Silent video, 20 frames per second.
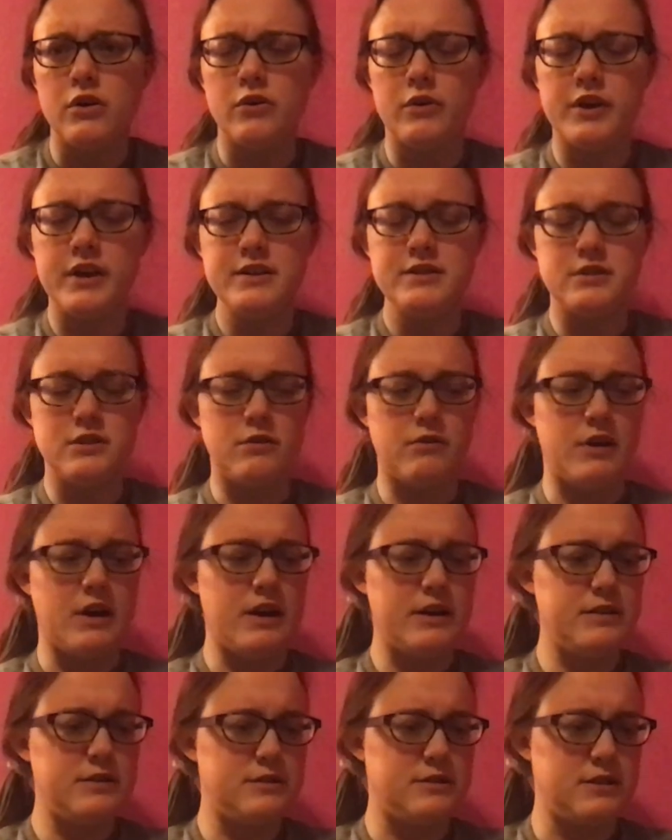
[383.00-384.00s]
so I
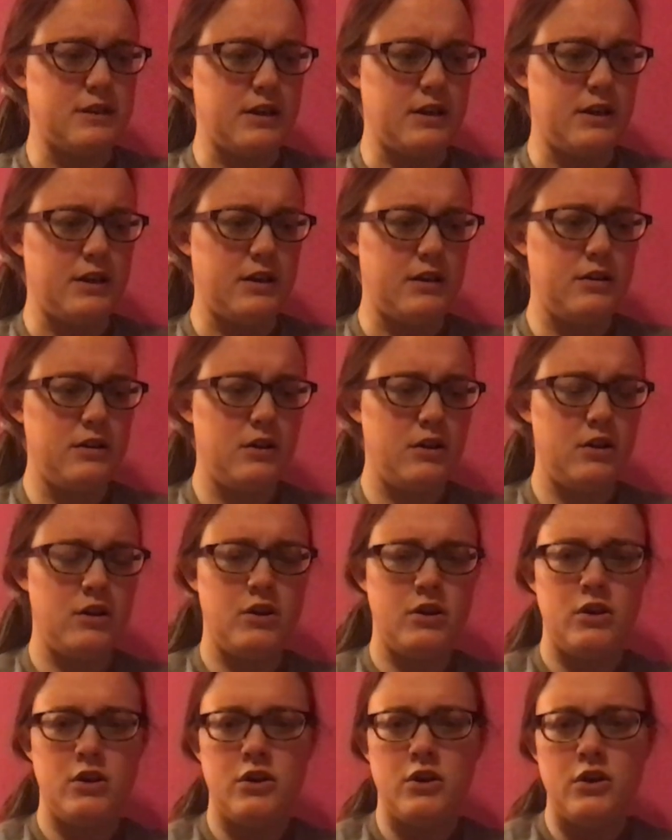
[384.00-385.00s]
said,
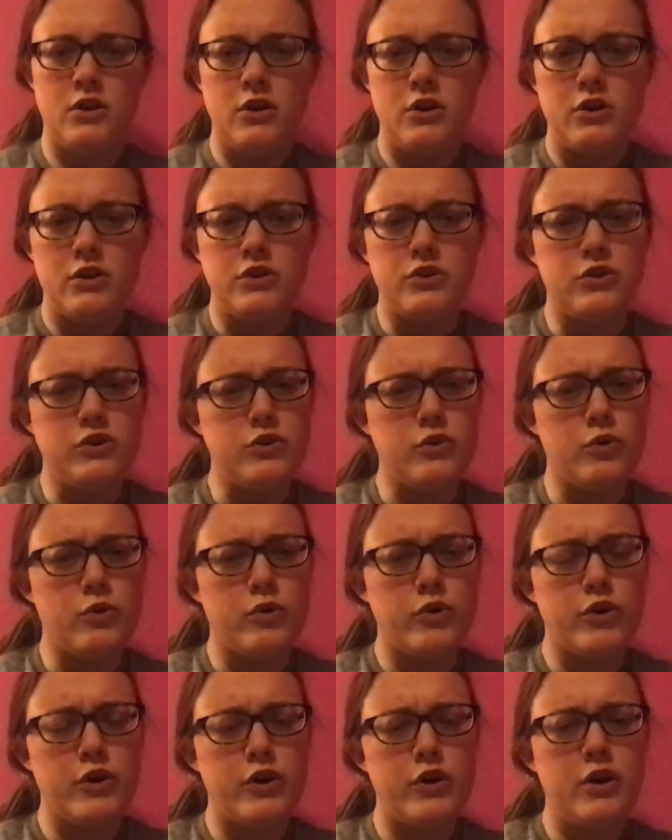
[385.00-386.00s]

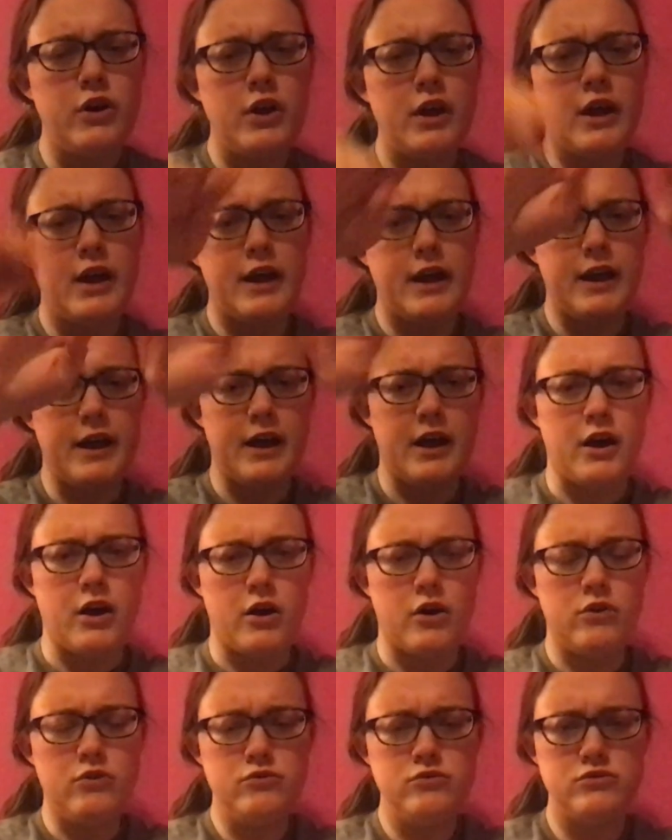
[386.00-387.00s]
your
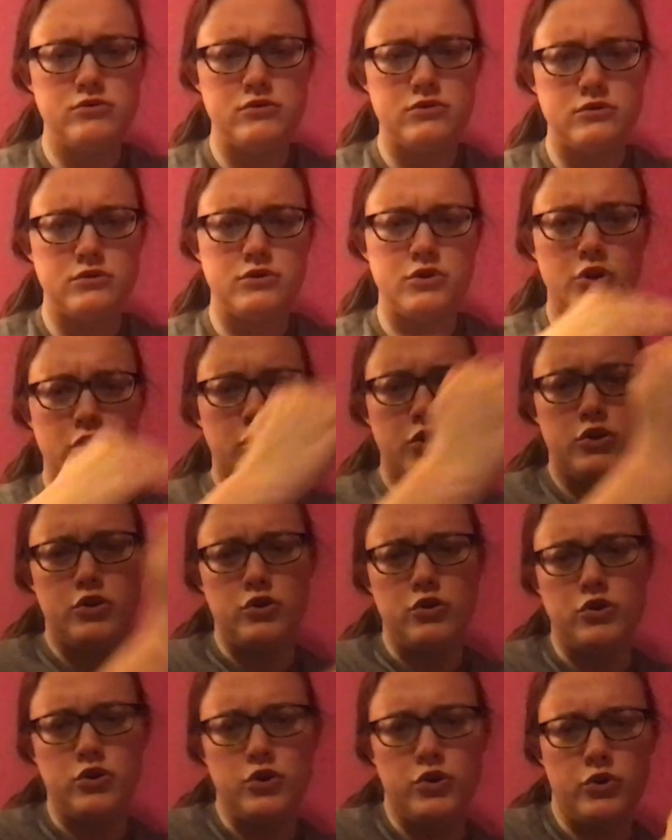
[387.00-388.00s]
house
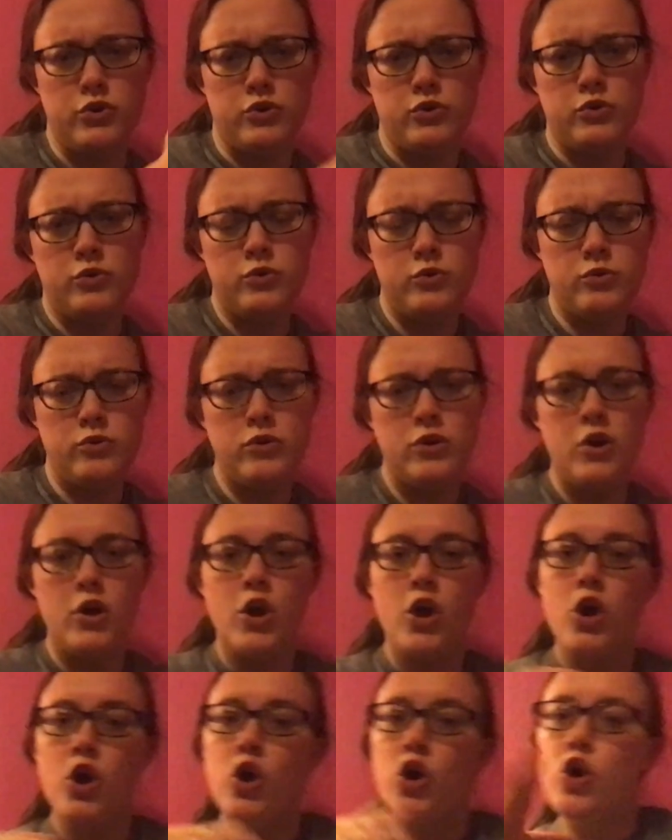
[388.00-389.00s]
new
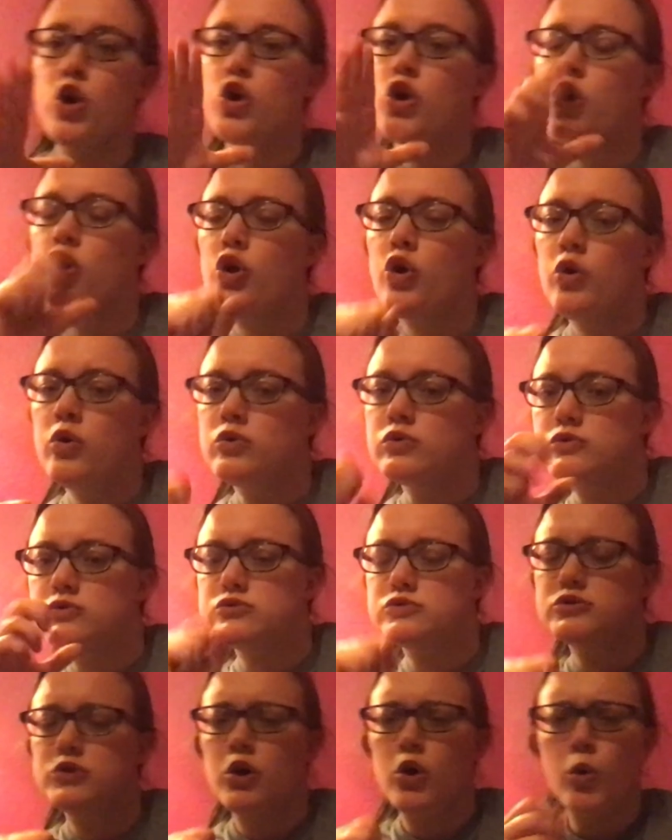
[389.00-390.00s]
or old?
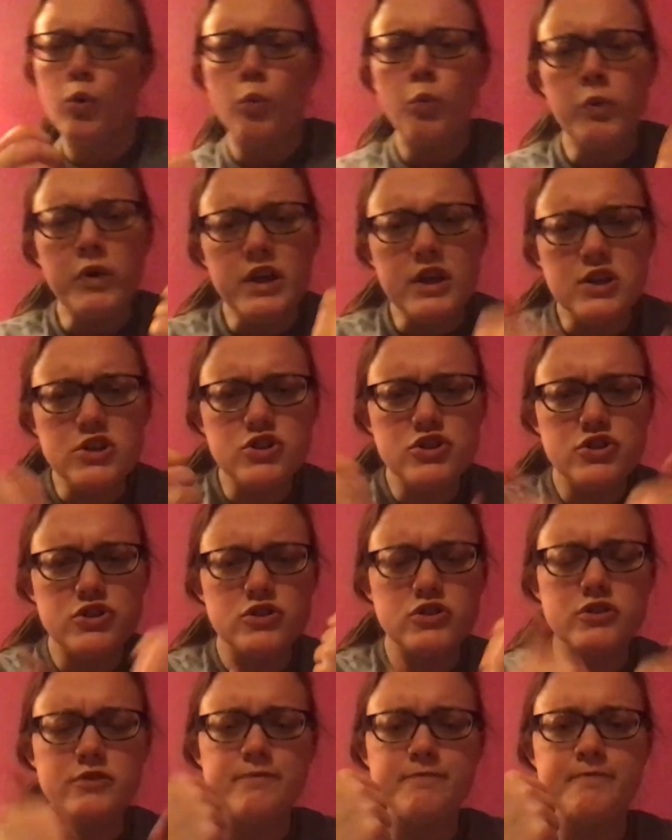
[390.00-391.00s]

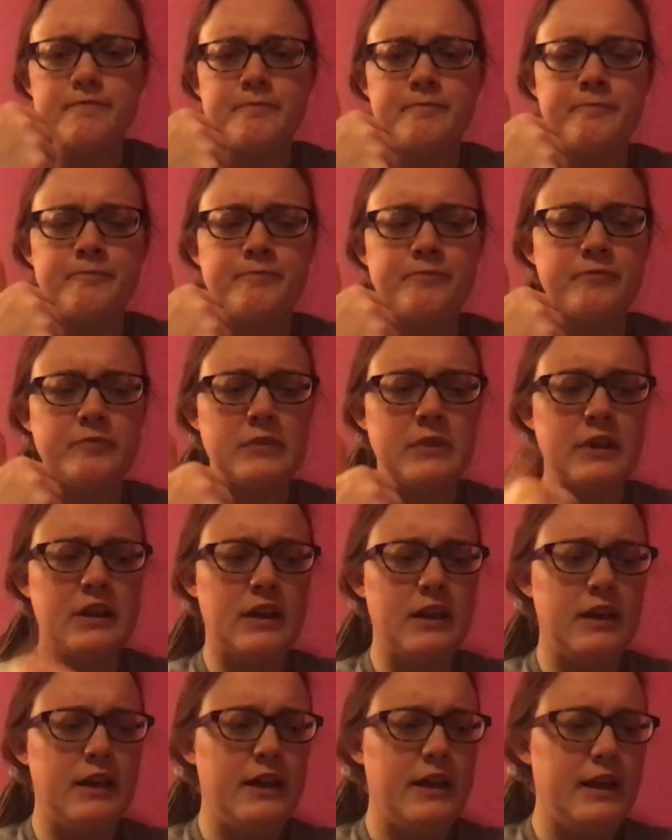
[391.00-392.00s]
Which?
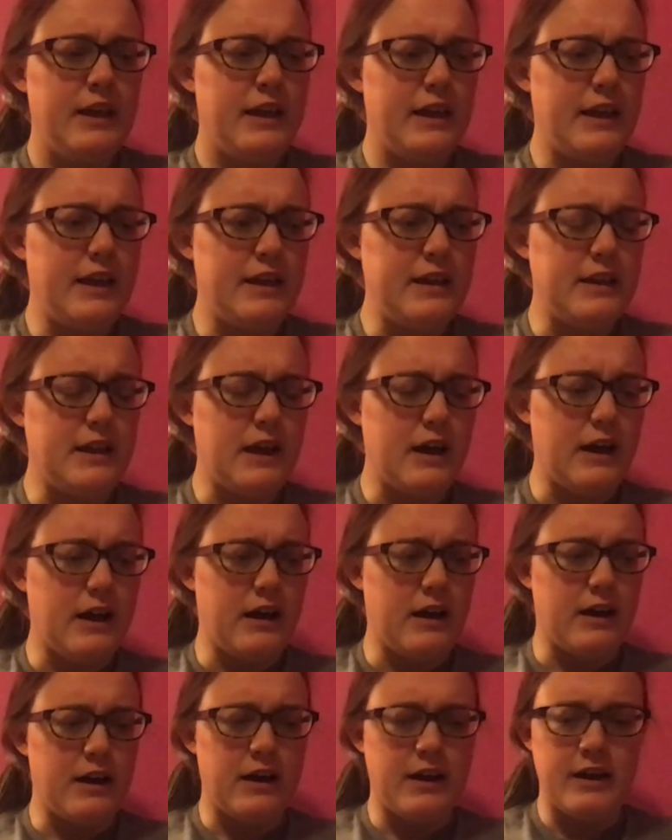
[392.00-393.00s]
And
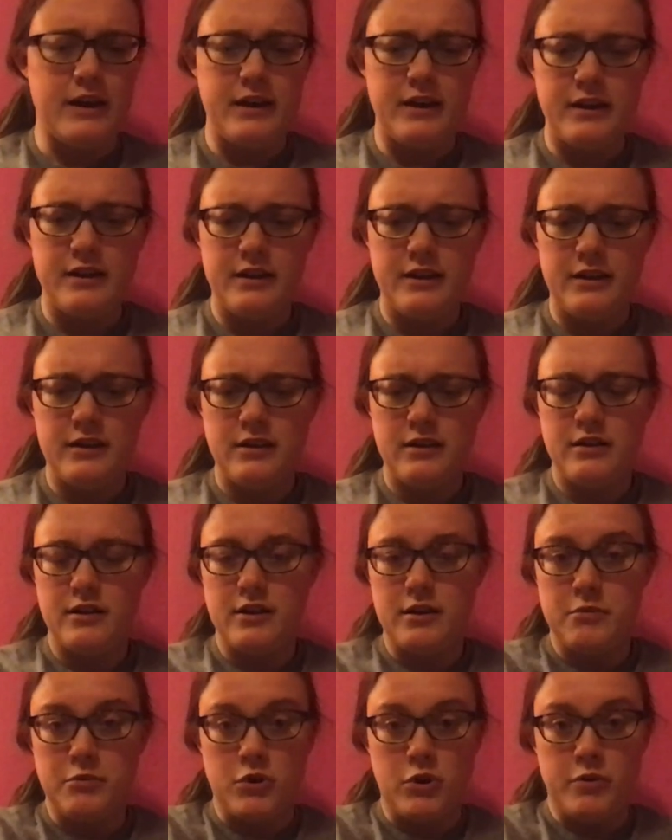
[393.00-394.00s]
I
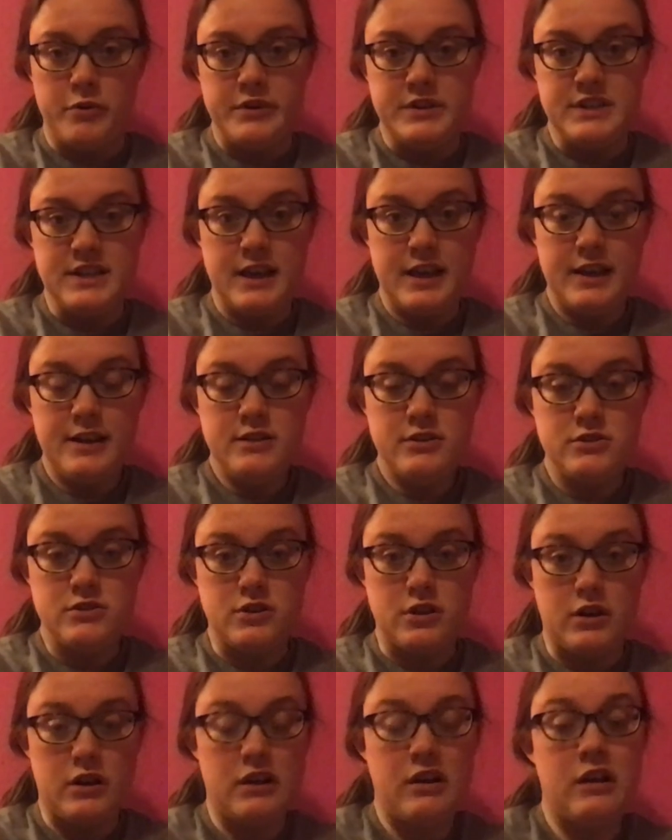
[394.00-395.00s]
am going to
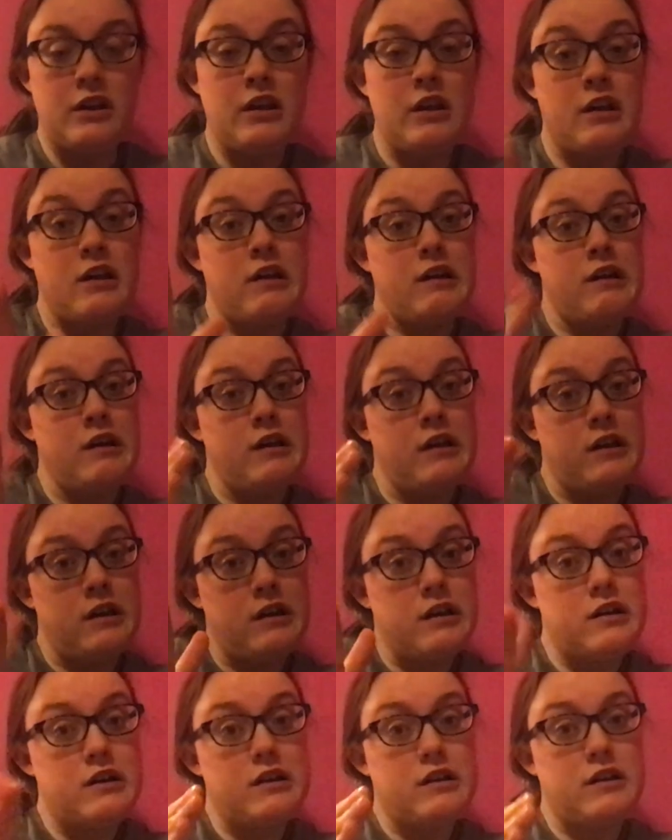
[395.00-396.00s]
answer
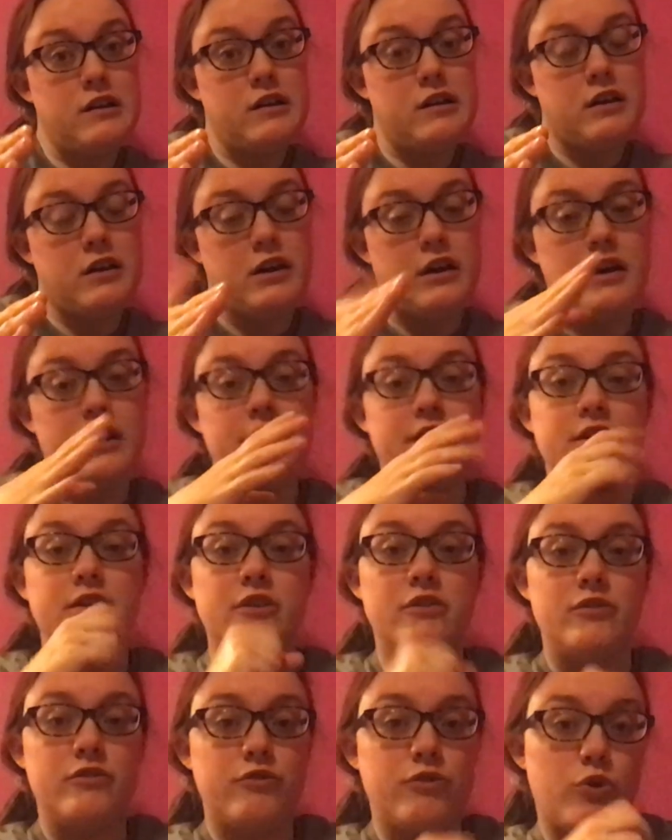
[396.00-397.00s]
kind
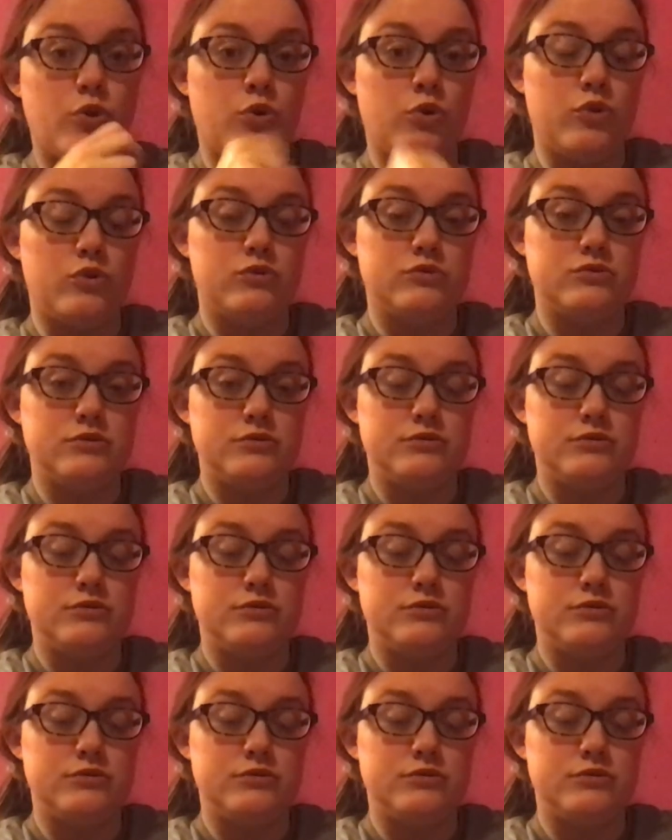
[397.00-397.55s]
of old.